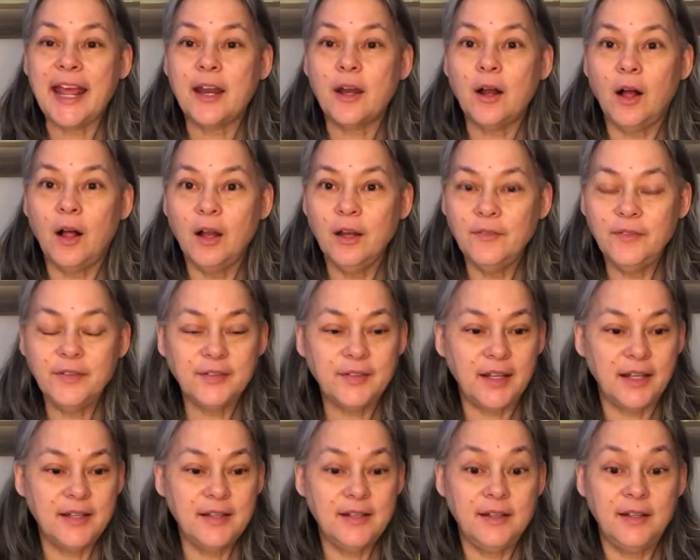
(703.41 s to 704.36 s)
and all of a
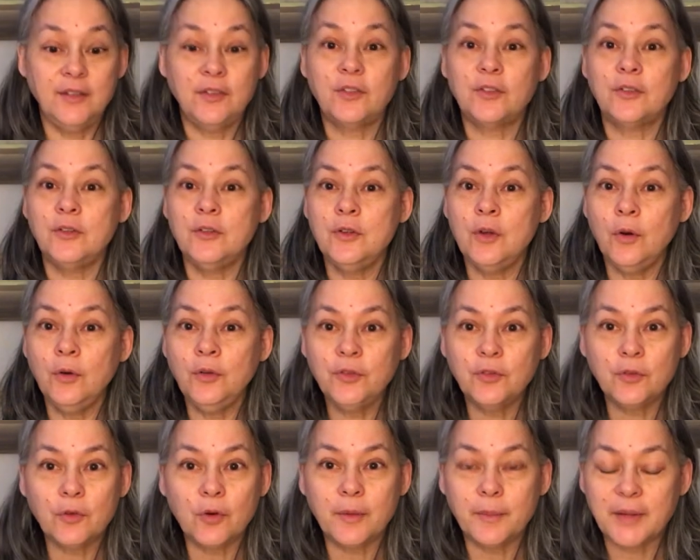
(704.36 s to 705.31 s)
sudden, this
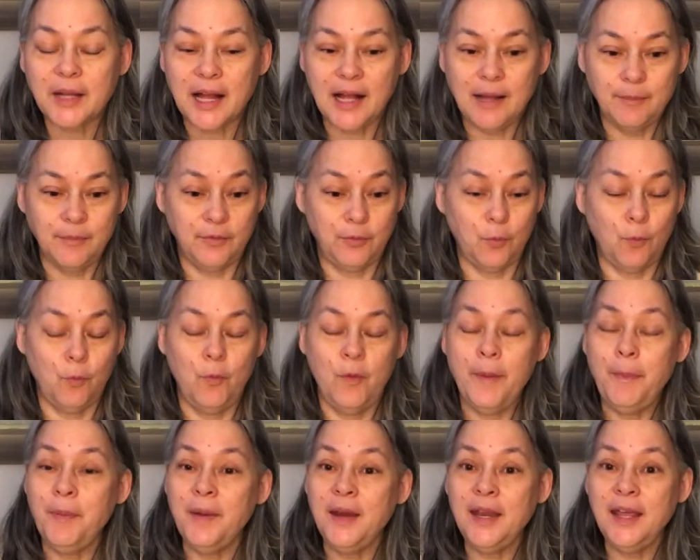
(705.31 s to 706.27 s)
snowstorm comes
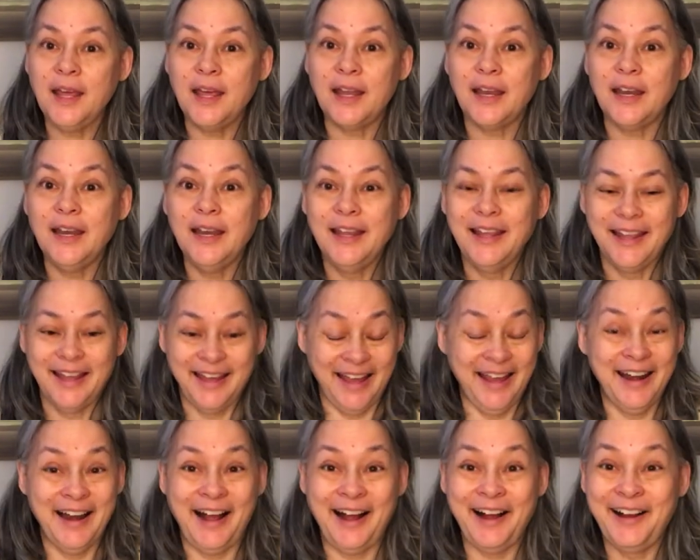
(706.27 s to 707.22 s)
whipping in,
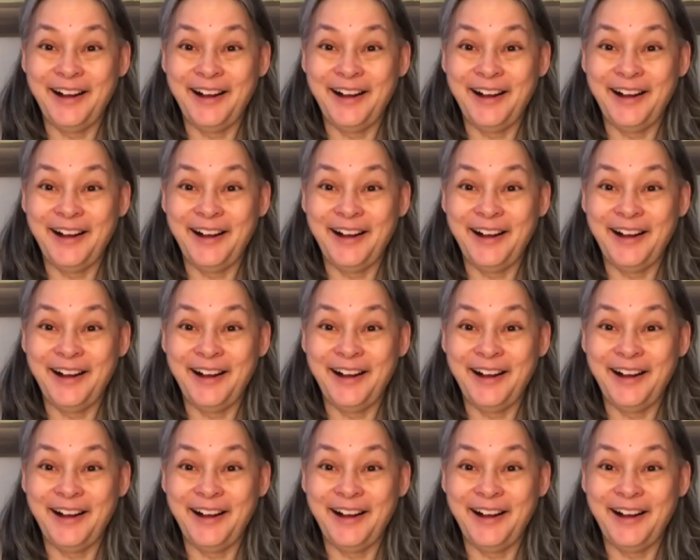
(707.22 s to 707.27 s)
and